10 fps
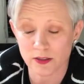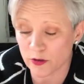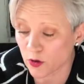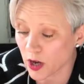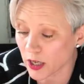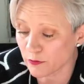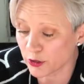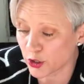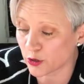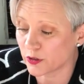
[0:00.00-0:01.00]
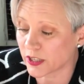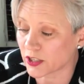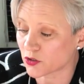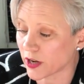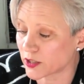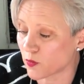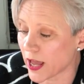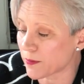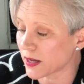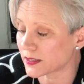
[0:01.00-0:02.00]
So you're kind of reducing straight
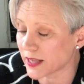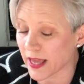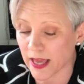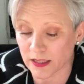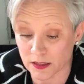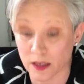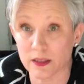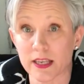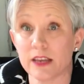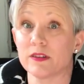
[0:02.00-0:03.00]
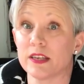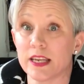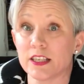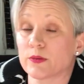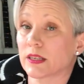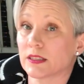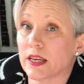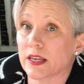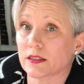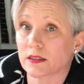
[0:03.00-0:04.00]
away by saying, does it even need to
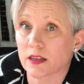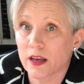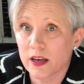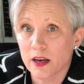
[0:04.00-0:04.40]
exist?